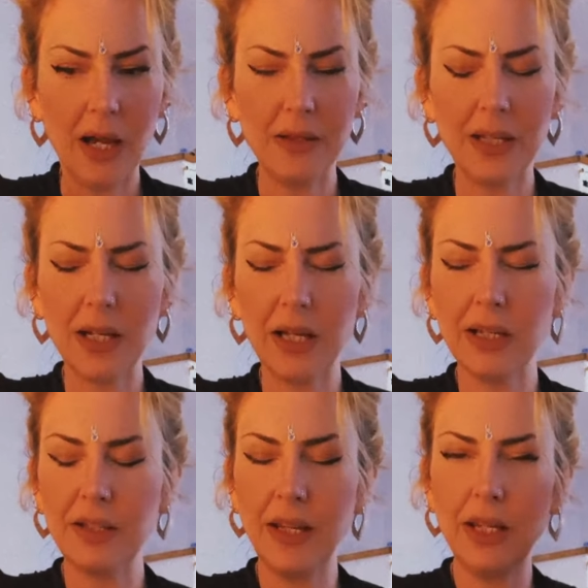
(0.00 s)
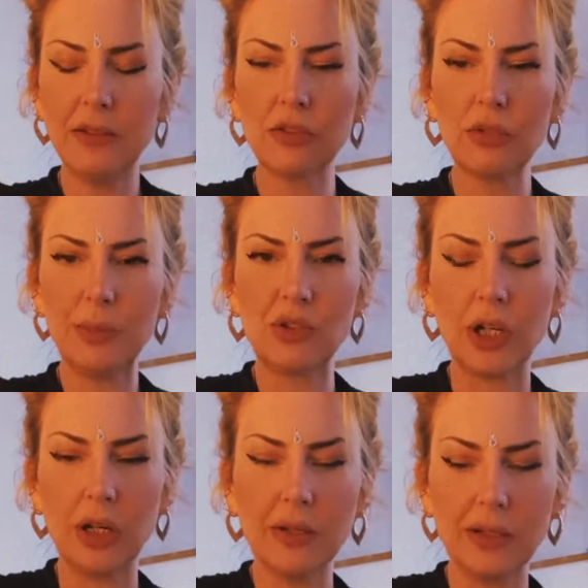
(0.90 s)
and then i could hear
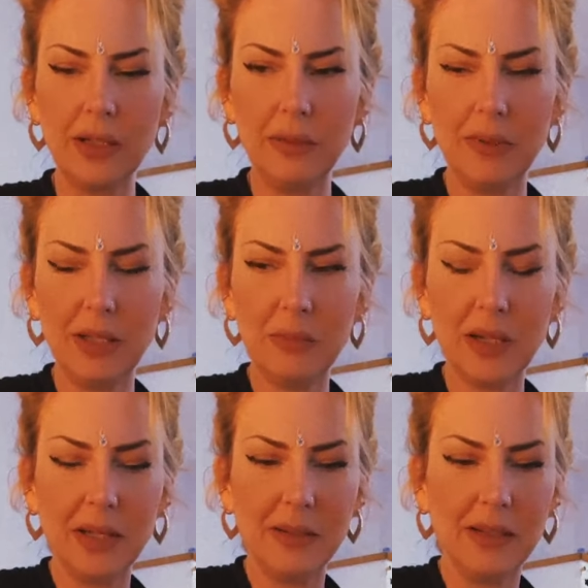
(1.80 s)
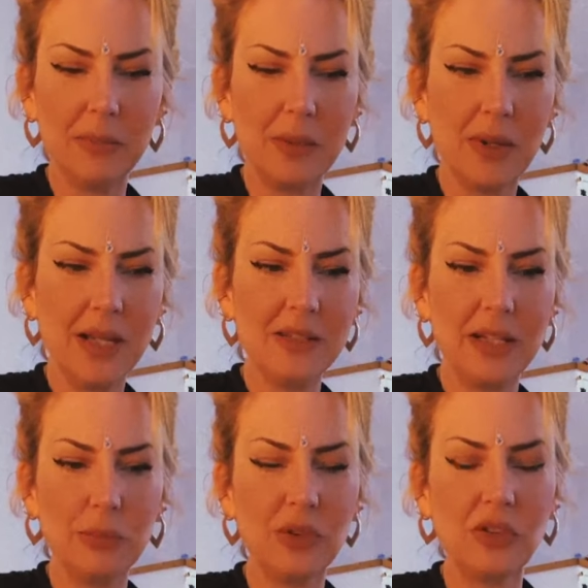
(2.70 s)
scripture in, in my in my mind
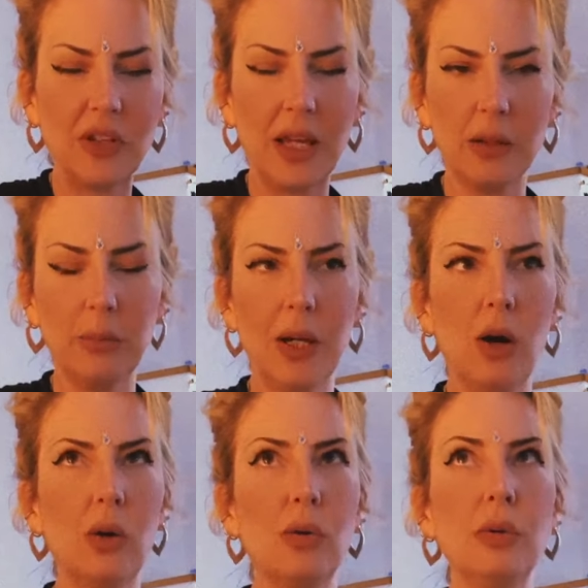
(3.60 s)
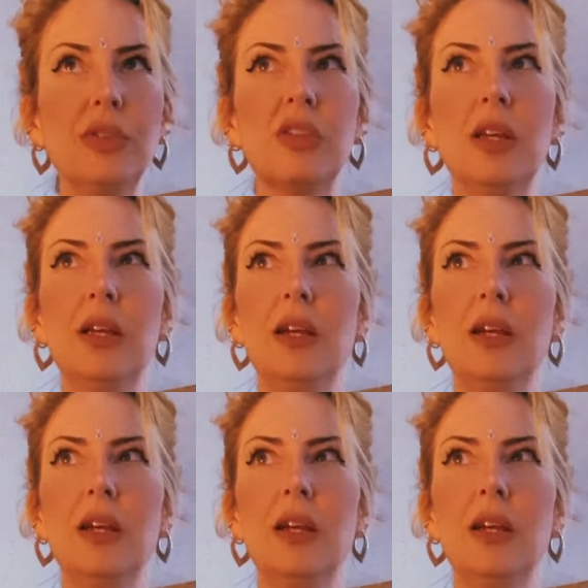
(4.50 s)
and it was saying behold